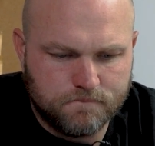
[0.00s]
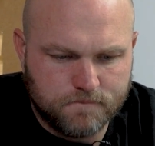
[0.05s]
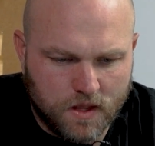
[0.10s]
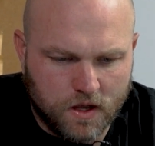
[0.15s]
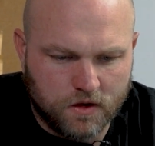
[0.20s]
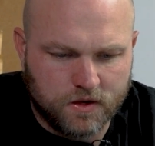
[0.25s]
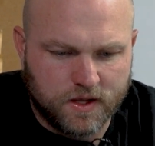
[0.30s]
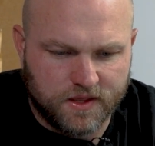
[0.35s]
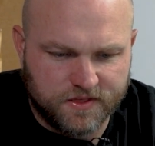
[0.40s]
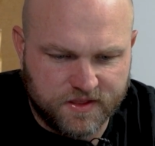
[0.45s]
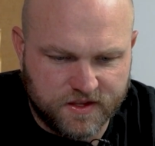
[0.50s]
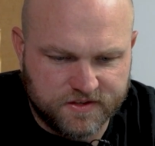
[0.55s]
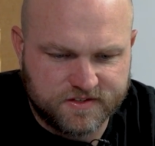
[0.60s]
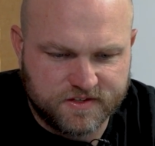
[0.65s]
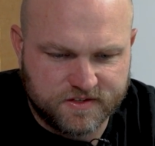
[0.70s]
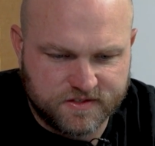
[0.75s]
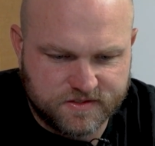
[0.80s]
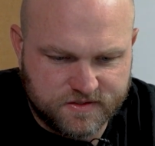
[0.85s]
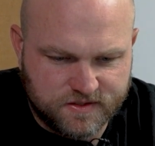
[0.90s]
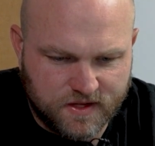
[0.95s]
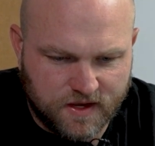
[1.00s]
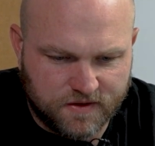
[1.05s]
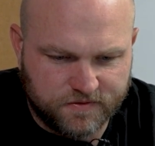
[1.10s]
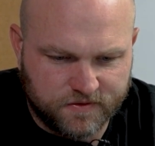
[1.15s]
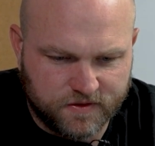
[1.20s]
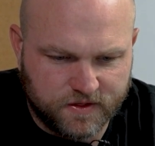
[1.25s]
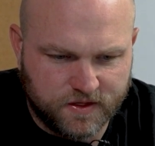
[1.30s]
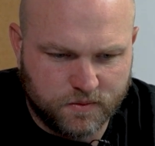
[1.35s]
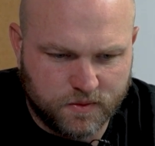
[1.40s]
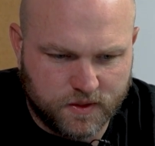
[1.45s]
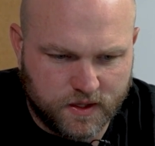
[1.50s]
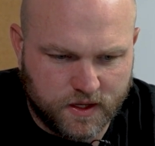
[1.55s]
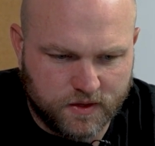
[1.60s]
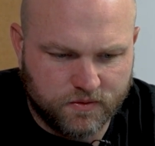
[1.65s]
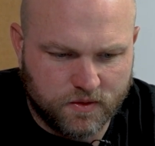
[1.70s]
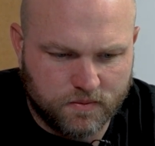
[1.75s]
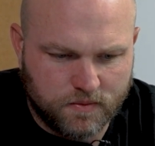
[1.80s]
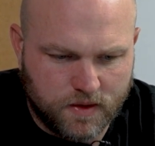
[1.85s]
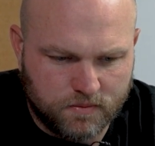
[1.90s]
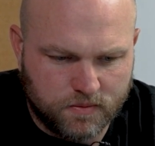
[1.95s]
Okay, this is definitely when I
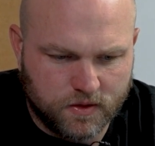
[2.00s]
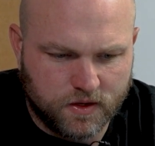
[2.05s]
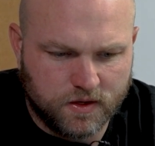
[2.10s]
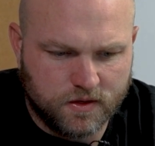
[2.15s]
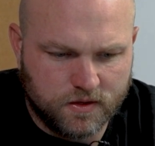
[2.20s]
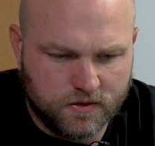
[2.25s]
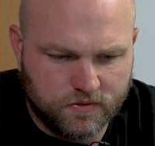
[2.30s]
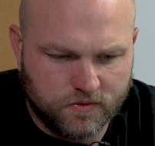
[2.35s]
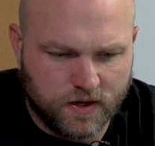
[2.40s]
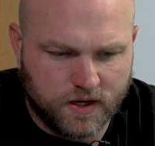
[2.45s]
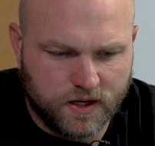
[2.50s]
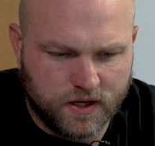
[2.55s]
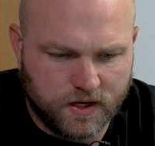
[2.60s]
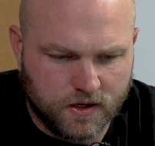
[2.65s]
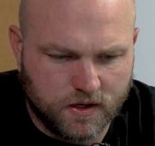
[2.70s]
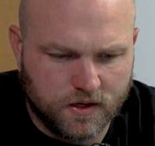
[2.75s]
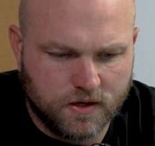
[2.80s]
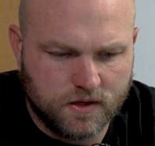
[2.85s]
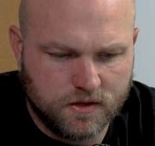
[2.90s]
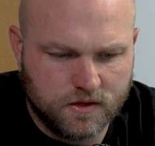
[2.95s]
remember right here.